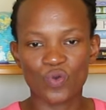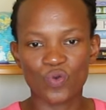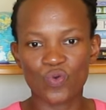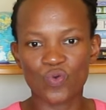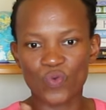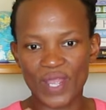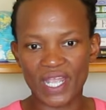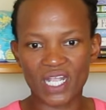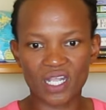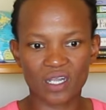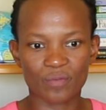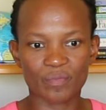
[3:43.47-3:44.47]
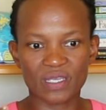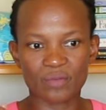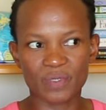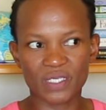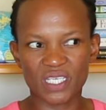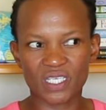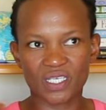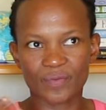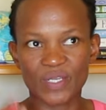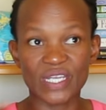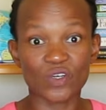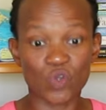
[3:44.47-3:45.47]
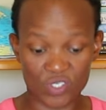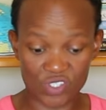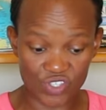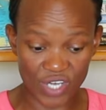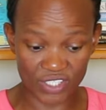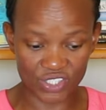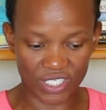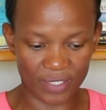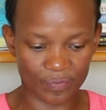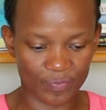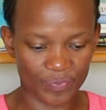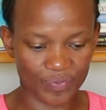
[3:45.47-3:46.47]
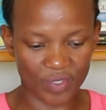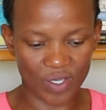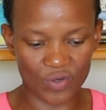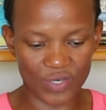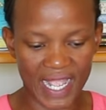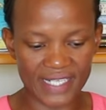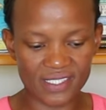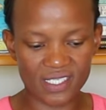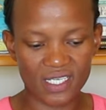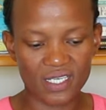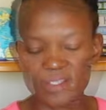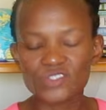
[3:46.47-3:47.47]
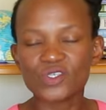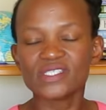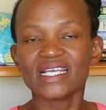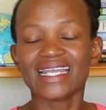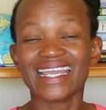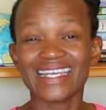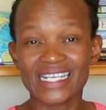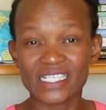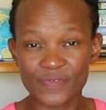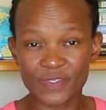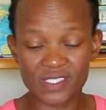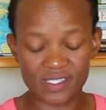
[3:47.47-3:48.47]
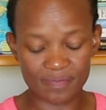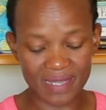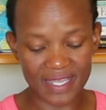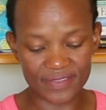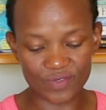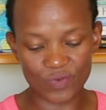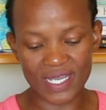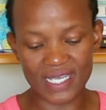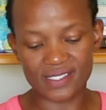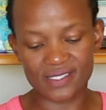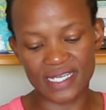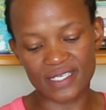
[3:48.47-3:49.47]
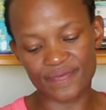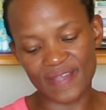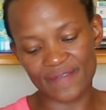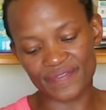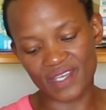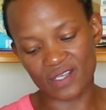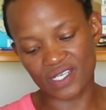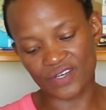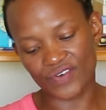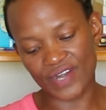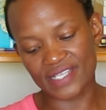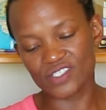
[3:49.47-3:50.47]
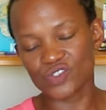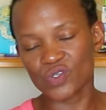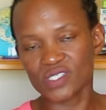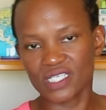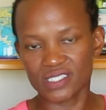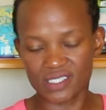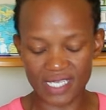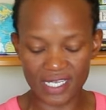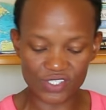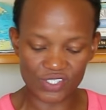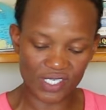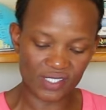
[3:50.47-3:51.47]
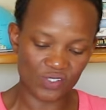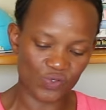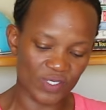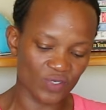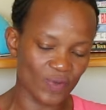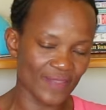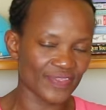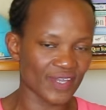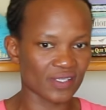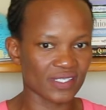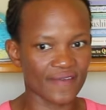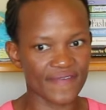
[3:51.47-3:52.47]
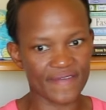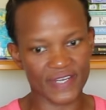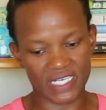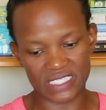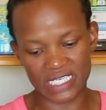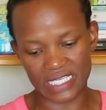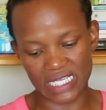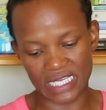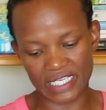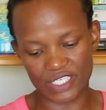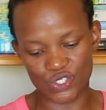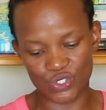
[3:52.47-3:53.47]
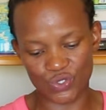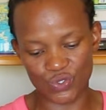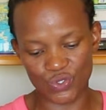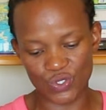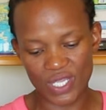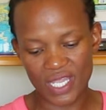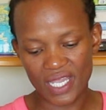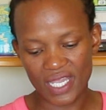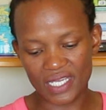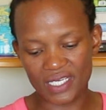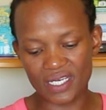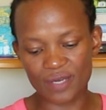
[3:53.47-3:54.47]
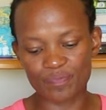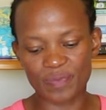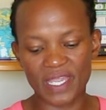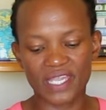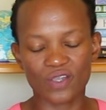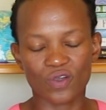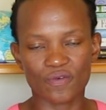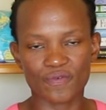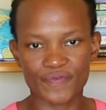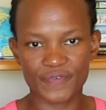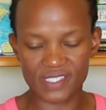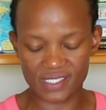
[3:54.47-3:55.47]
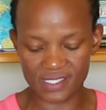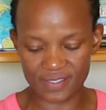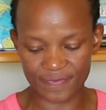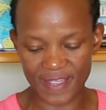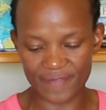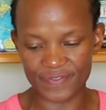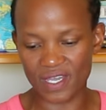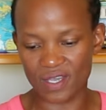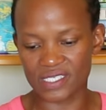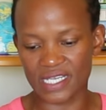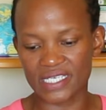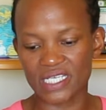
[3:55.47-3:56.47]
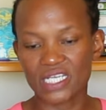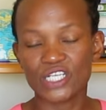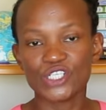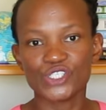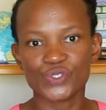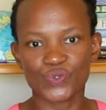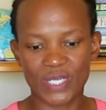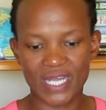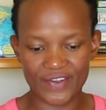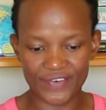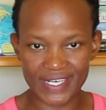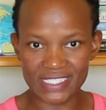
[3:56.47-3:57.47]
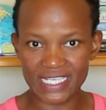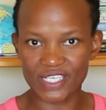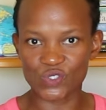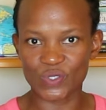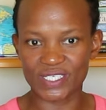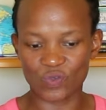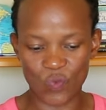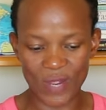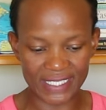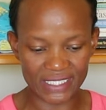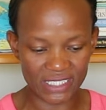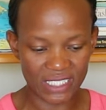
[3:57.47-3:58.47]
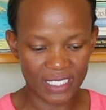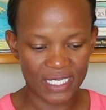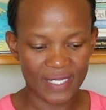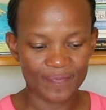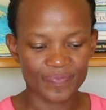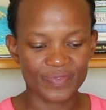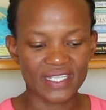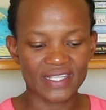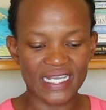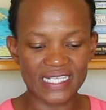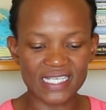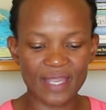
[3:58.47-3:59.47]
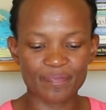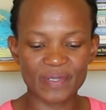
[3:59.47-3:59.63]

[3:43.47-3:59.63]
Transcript: who work maybe in construction. All right, total earnings for this month was 95,000 rands, total deductions 21,532, and a net pay of 65,221. That's a